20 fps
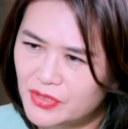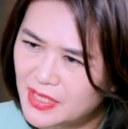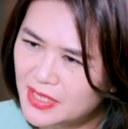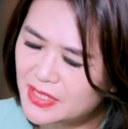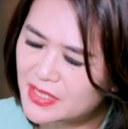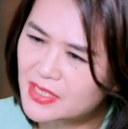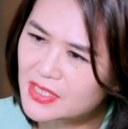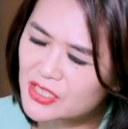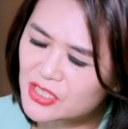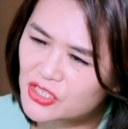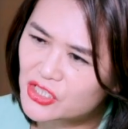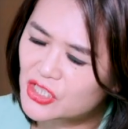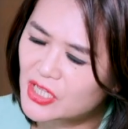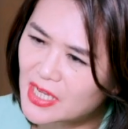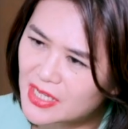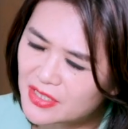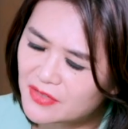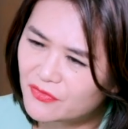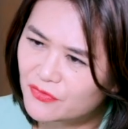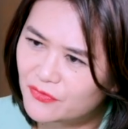think that
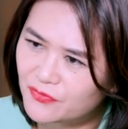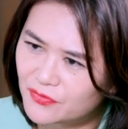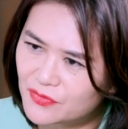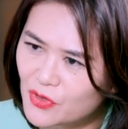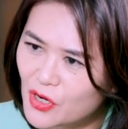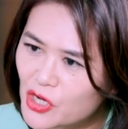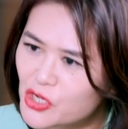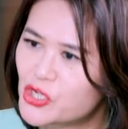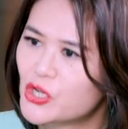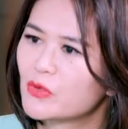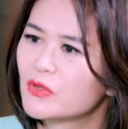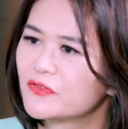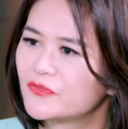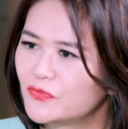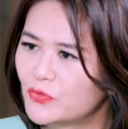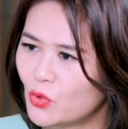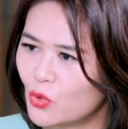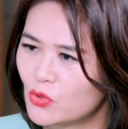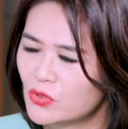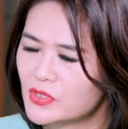a show of
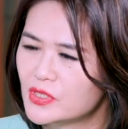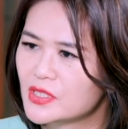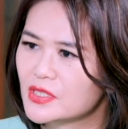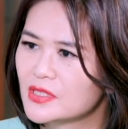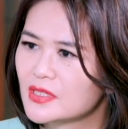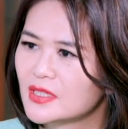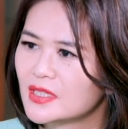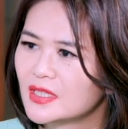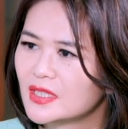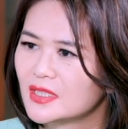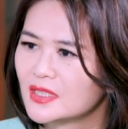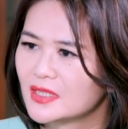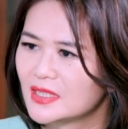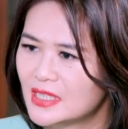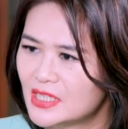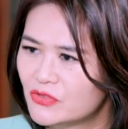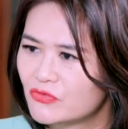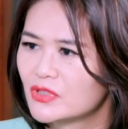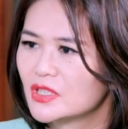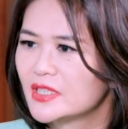force
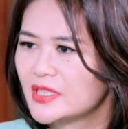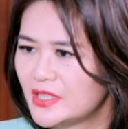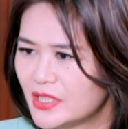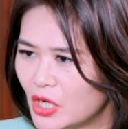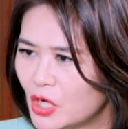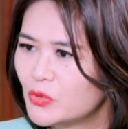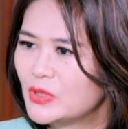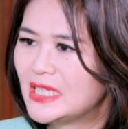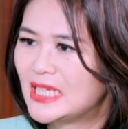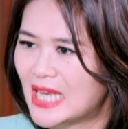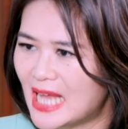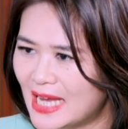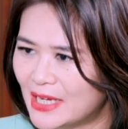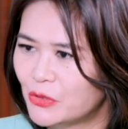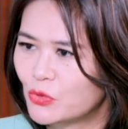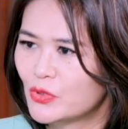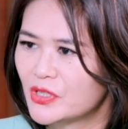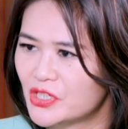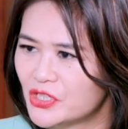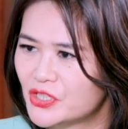is really the only
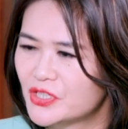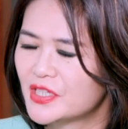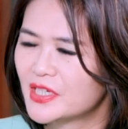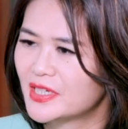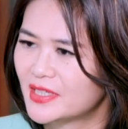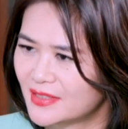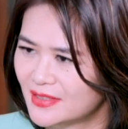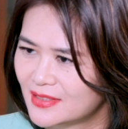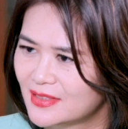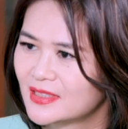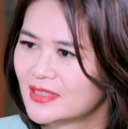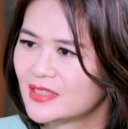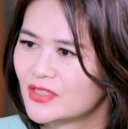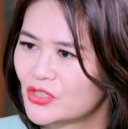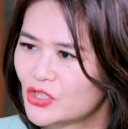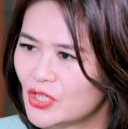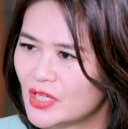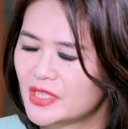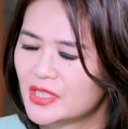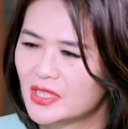language that
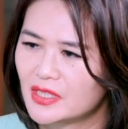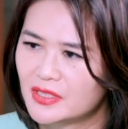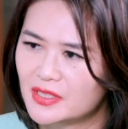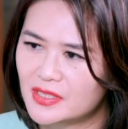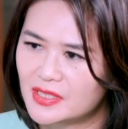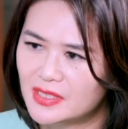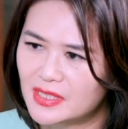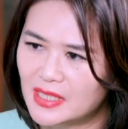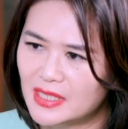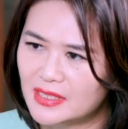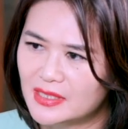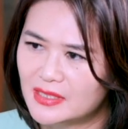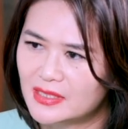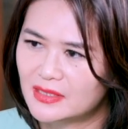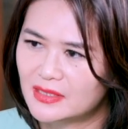China understands?